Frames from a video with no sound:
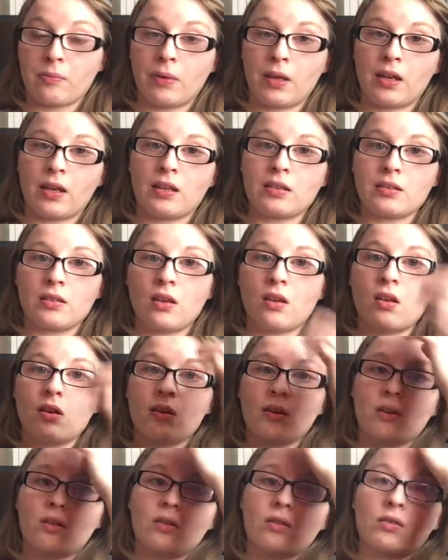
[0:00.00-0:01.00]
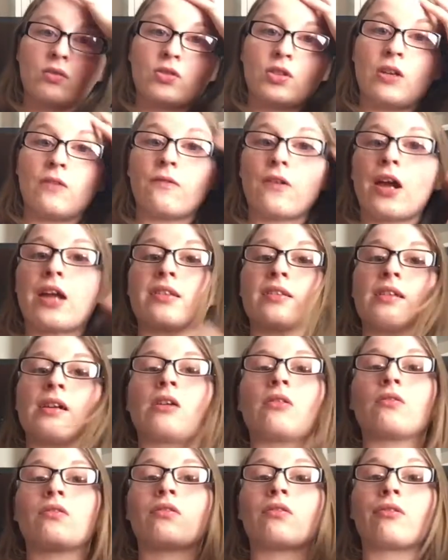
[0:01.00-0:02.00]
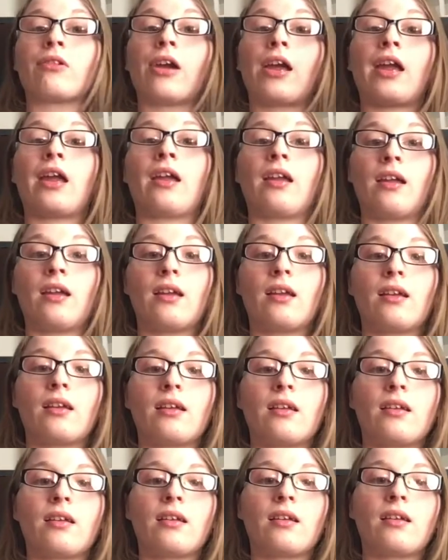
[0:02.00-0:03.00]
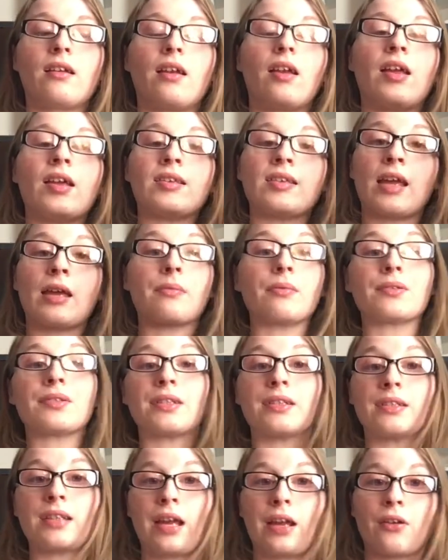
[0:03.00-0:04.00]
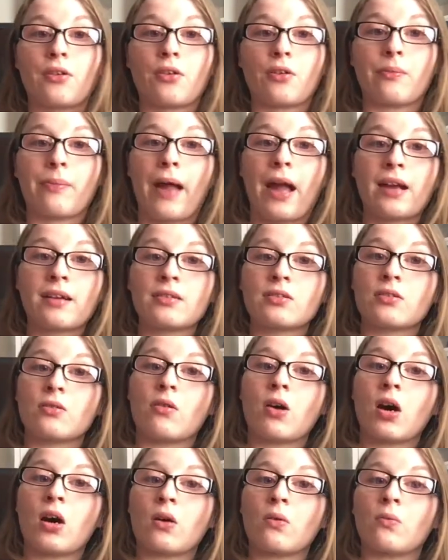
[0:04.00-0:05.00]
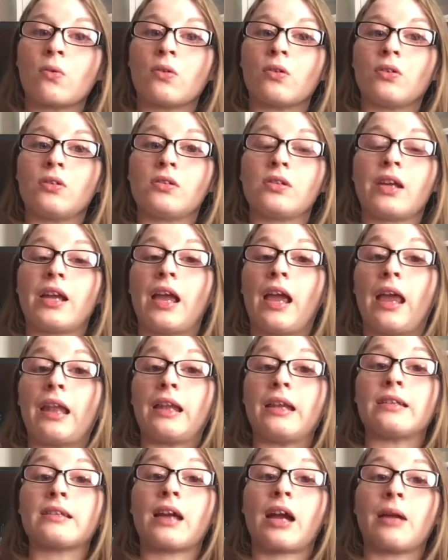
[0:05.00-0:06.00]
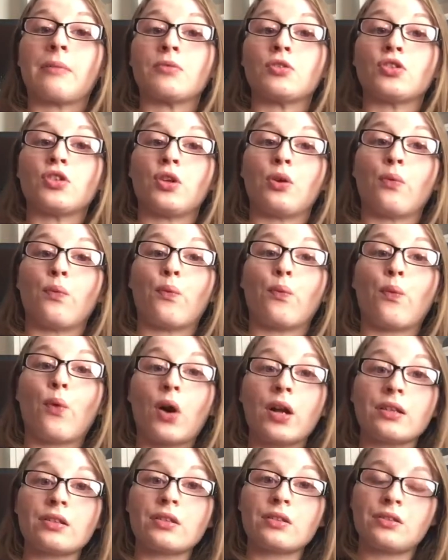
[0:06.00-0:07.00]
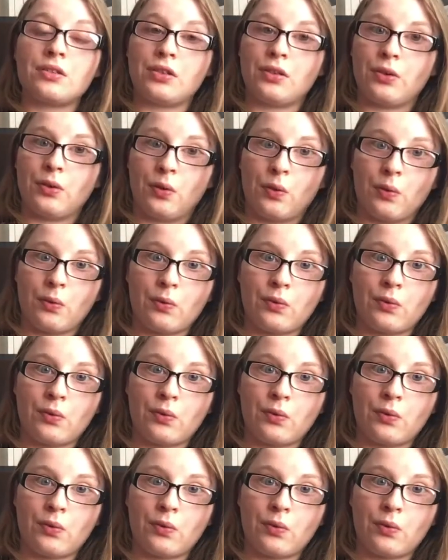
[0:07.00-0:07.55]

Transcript: because she finds out Gray is able to take her back to our world anytime she wants to.